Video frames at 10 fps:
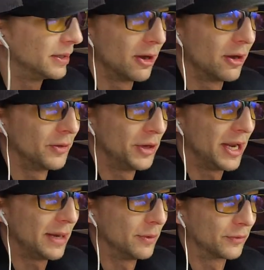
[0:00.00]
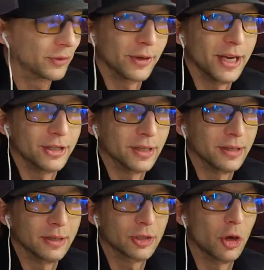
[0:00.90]
all in the name of
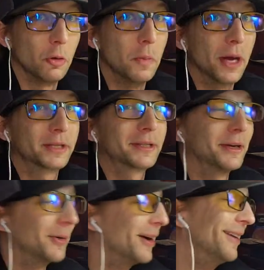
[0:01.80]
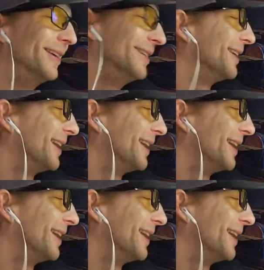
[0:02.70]
creation, the show must go on.